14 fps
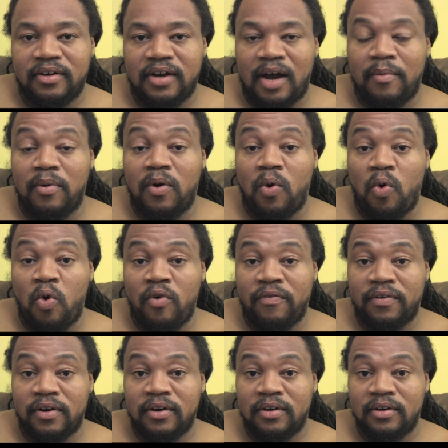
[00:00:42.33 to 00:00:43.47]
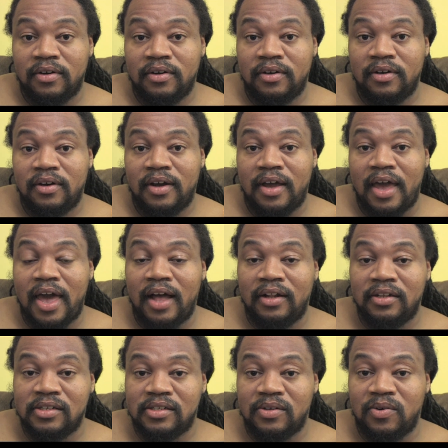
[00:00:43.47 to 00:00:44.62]
I'm over
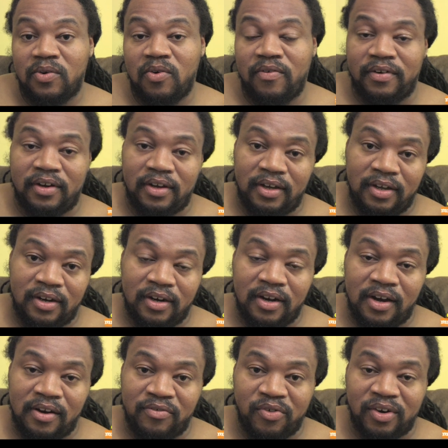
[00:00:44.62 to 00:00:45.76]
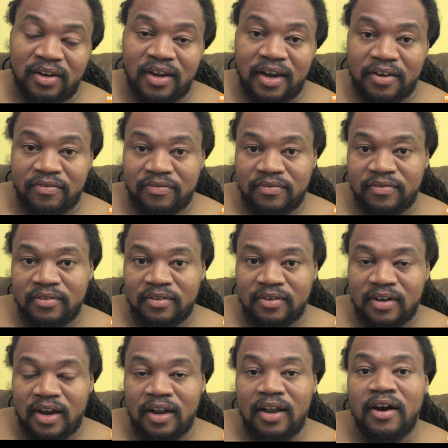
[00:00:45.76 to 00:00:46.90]
hell's overheel in love with life.
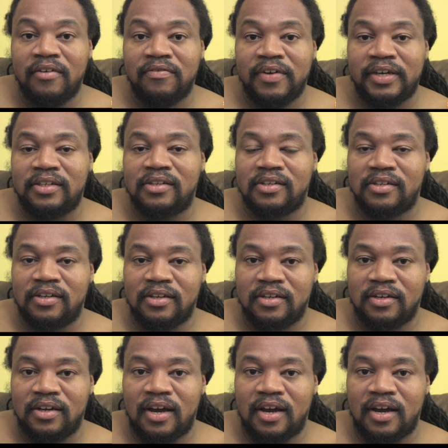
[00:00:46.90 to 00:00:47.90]
I love existing.